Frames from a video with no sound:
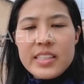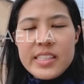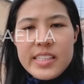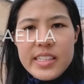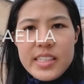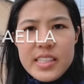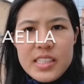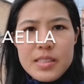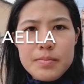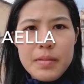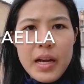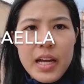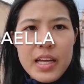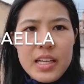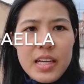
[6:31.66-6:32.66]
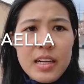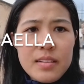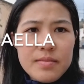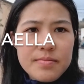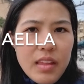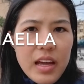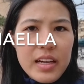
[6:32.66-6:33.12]
is Maella.
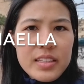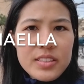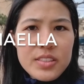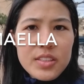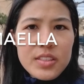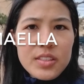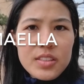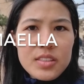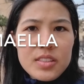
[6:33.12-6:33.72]
I just